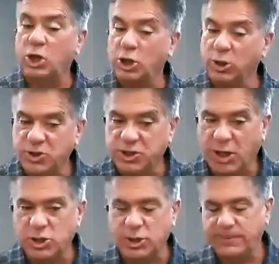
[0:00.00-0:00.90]
could lose
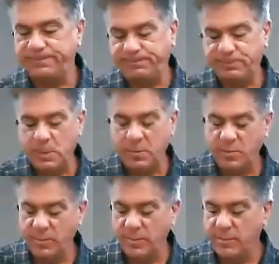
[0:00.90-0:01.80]
suction.
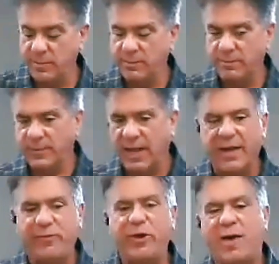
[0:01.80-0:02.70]

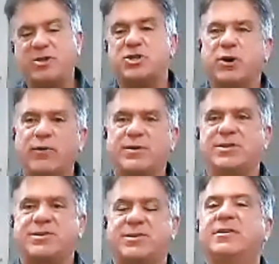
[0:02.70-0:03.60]
And if you have a
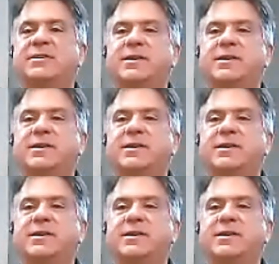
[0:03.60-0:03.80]
service